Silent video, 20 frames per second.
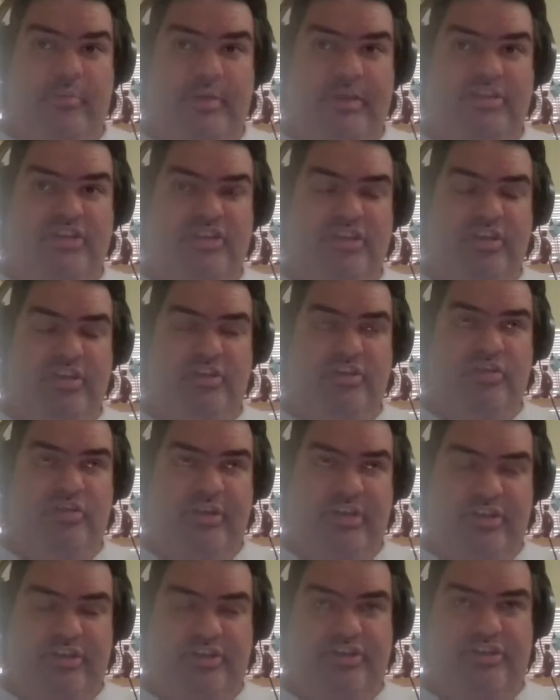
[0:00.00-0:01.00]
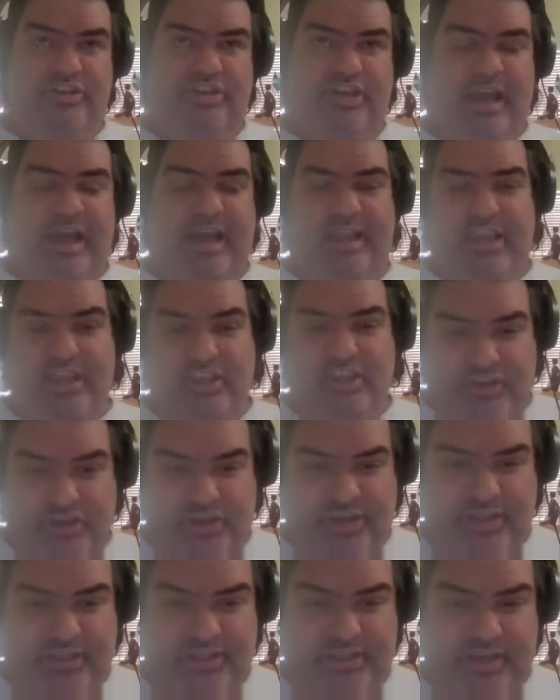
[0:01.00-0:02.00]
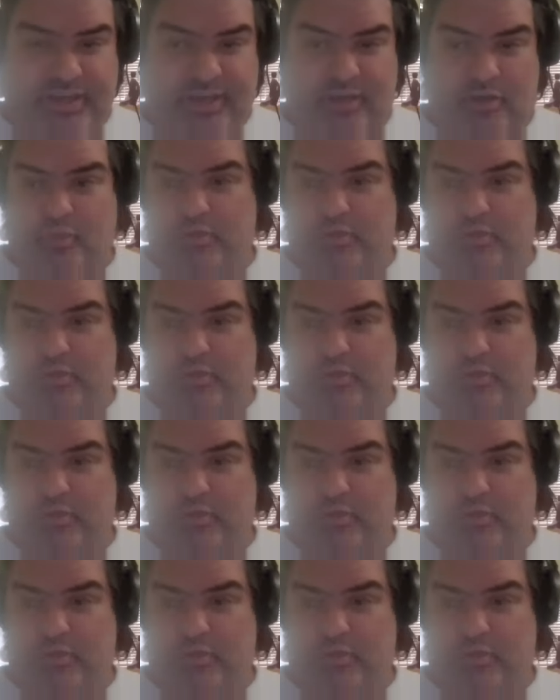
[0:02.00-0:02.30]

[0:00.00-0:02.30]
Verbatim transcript: you mentioned the new additions. You got Eastern Kentucky,